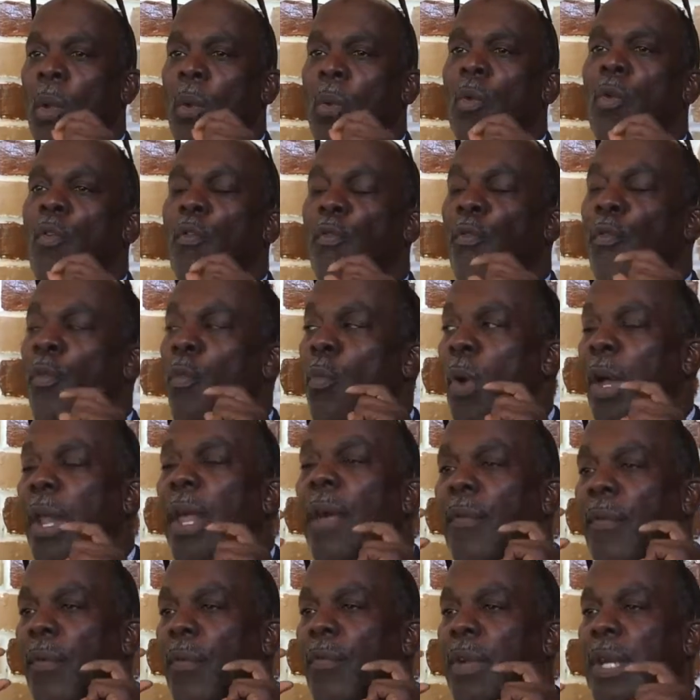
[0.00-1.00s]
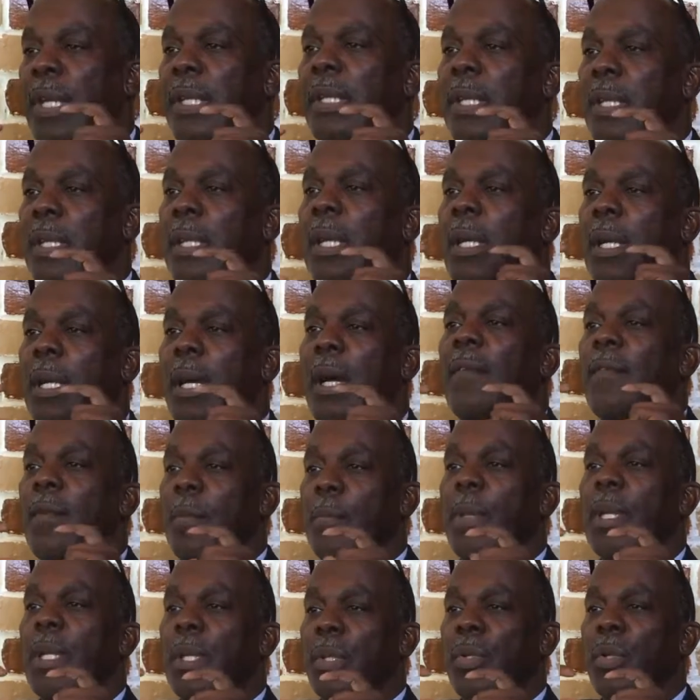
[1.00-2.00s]
who, for whatever reason, the
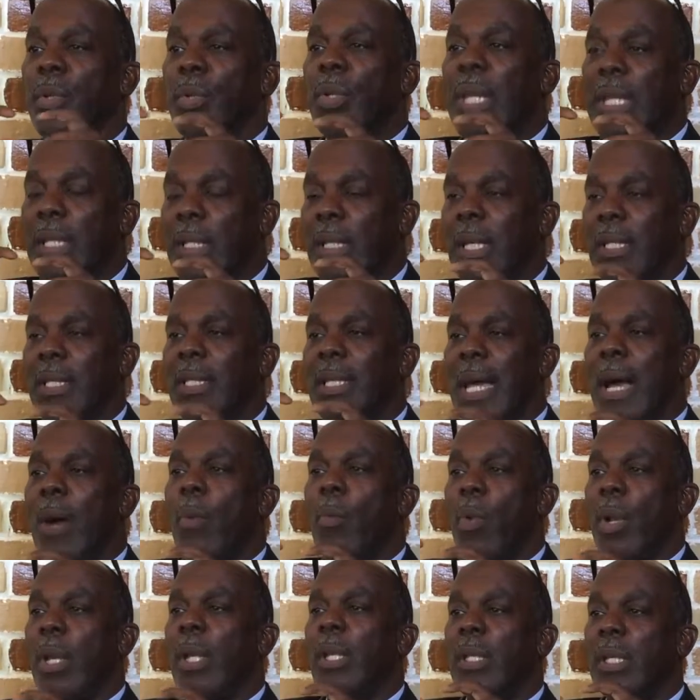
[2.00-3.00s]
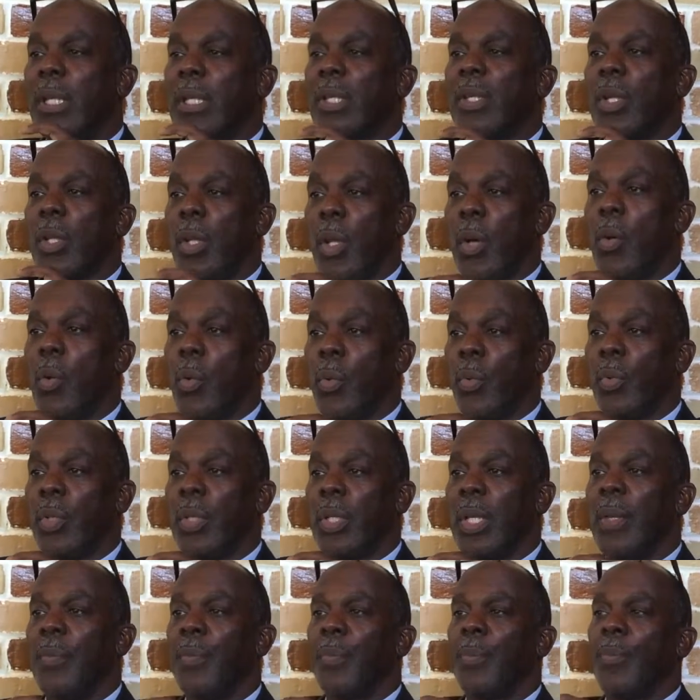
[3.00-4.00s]
government does not want to
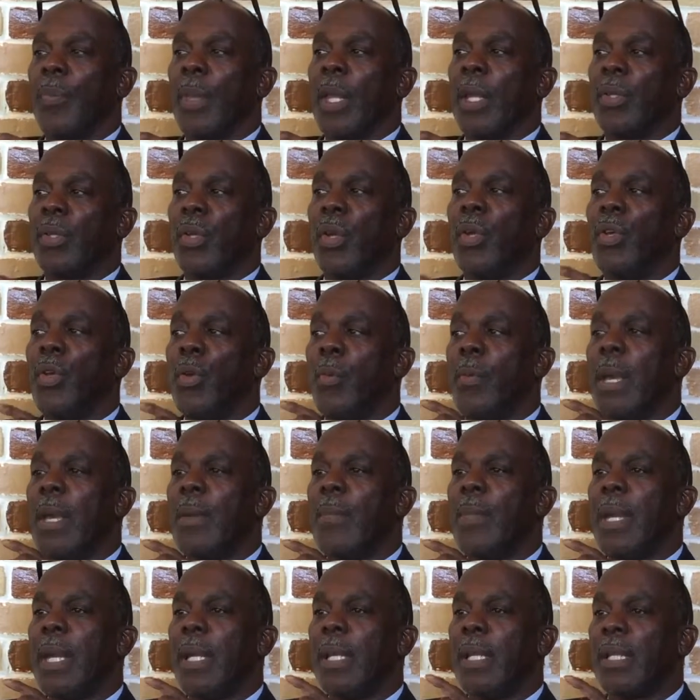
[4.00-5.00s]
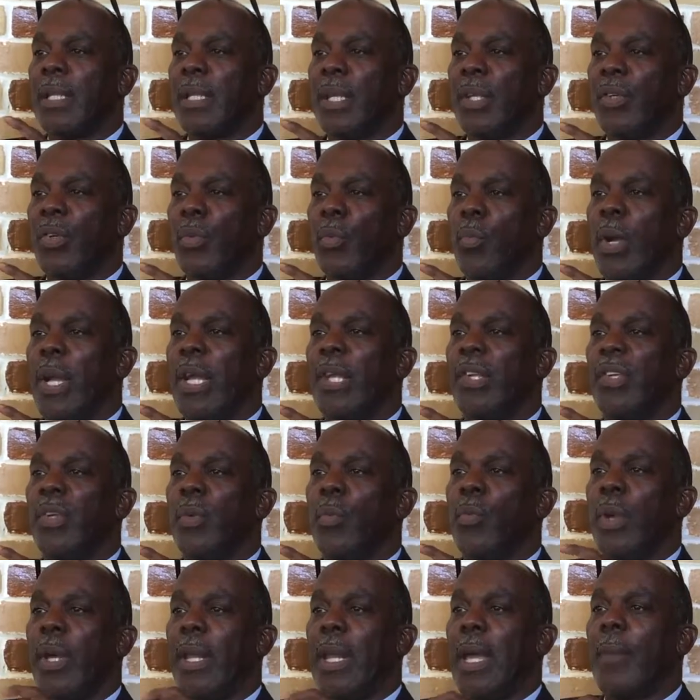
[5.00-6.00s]
disclose. So you may be in a
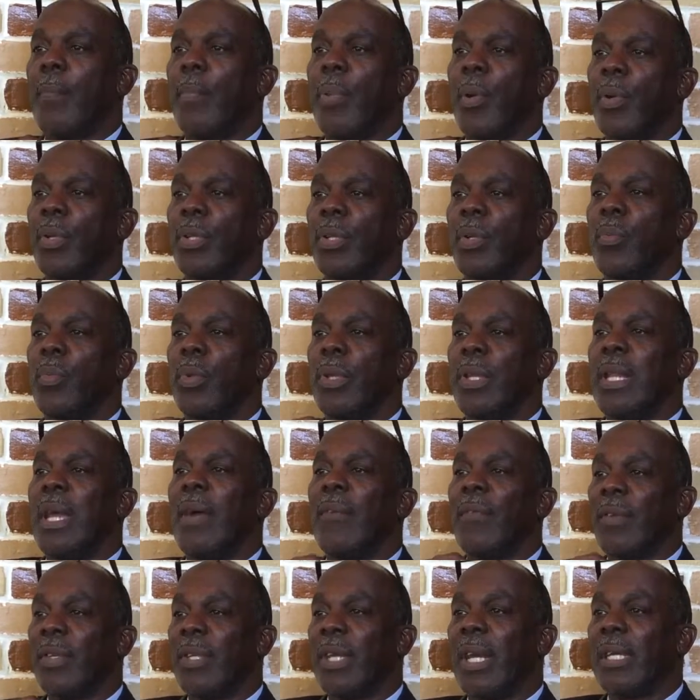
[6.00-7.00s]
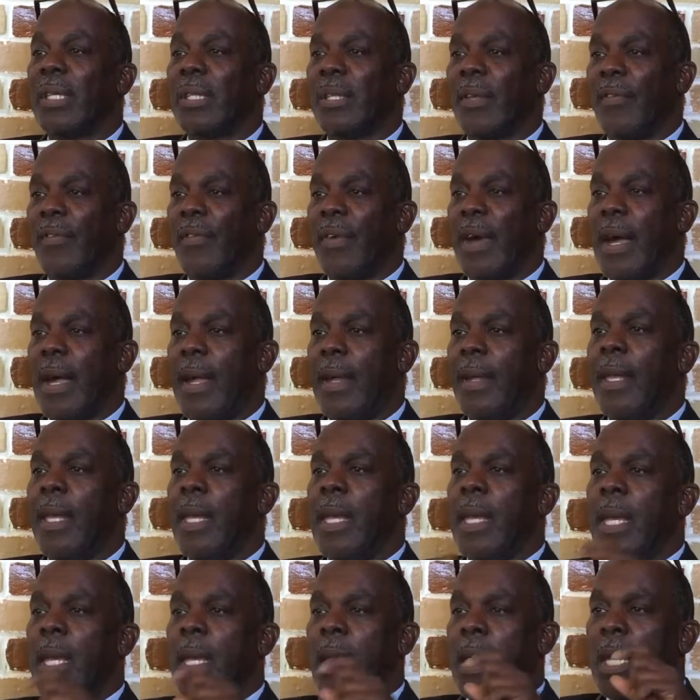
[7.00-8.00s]
situation where that person would never testify.
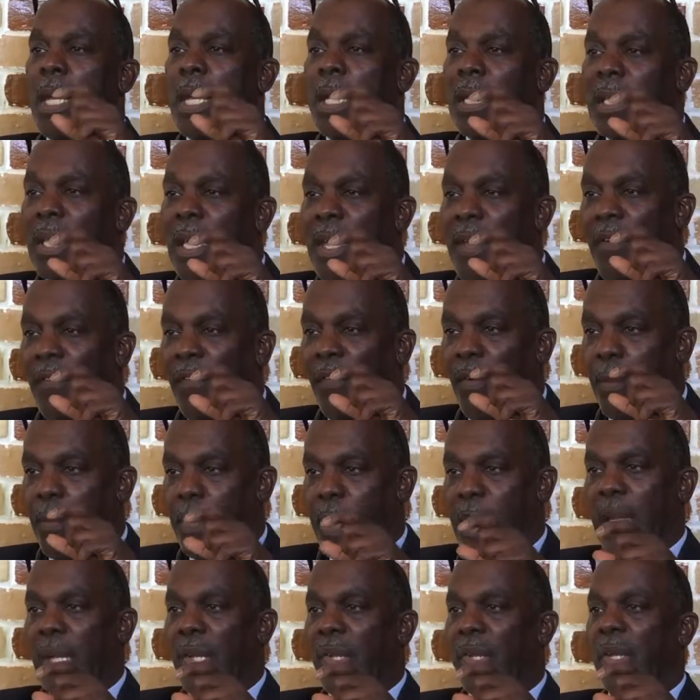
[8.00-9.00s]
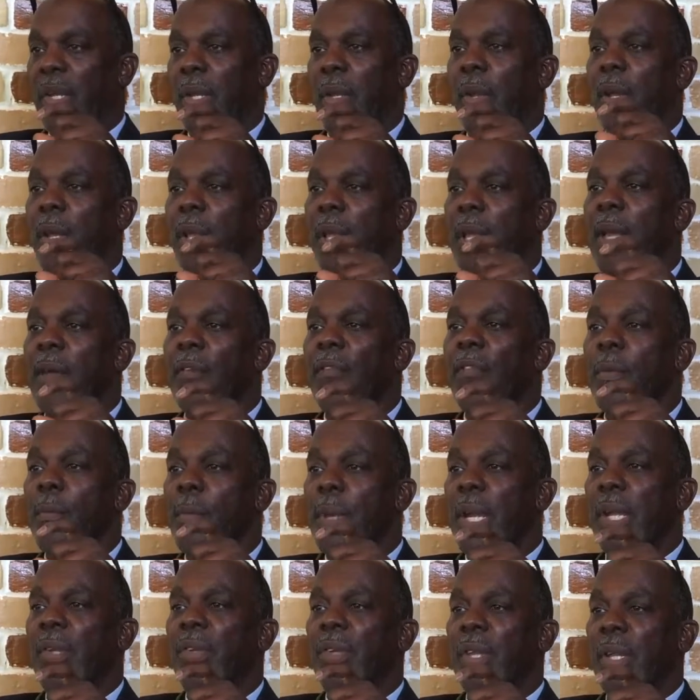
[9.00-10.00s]
His information, or the
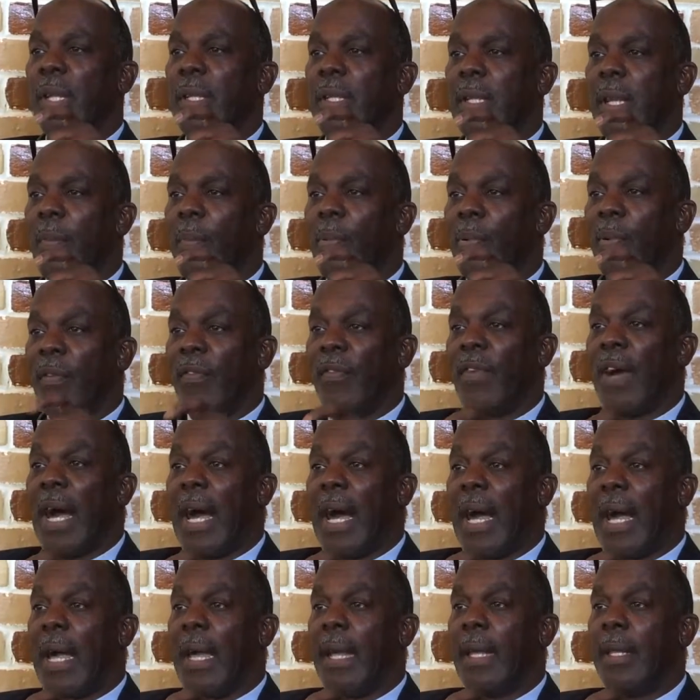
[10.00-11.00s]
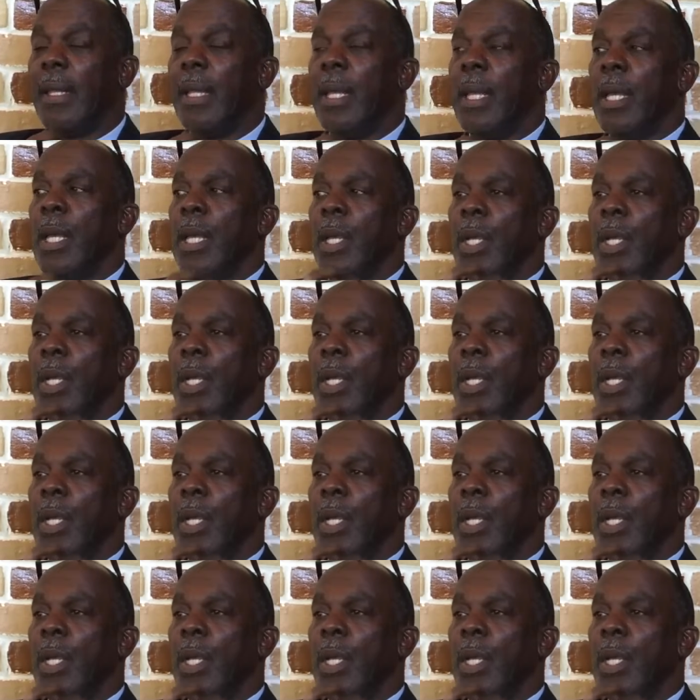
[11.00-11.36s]
information that they provide,